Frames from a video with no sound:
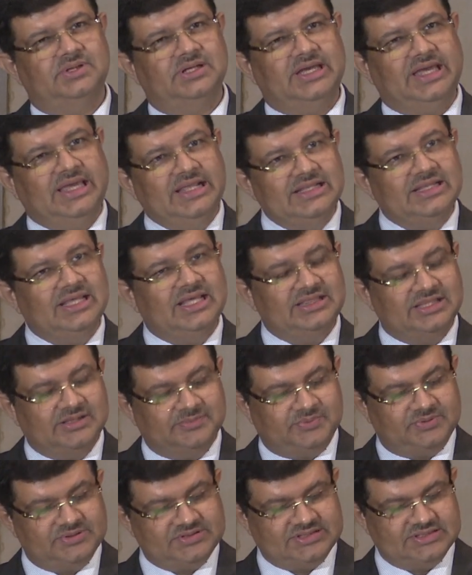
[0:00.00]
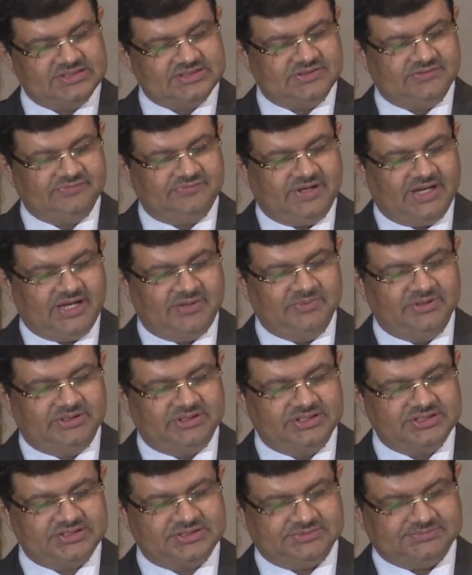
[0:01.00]
in the process of
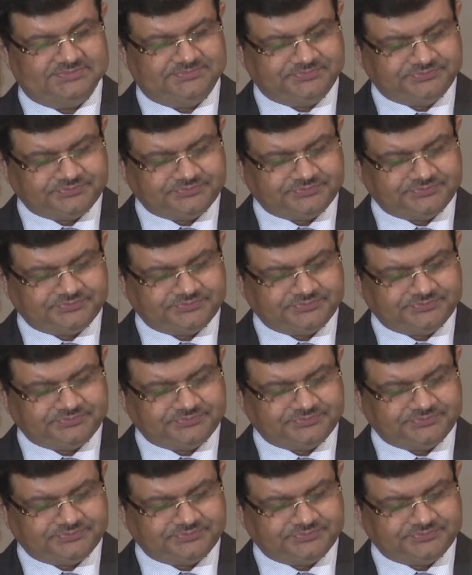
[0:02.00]
arbitration.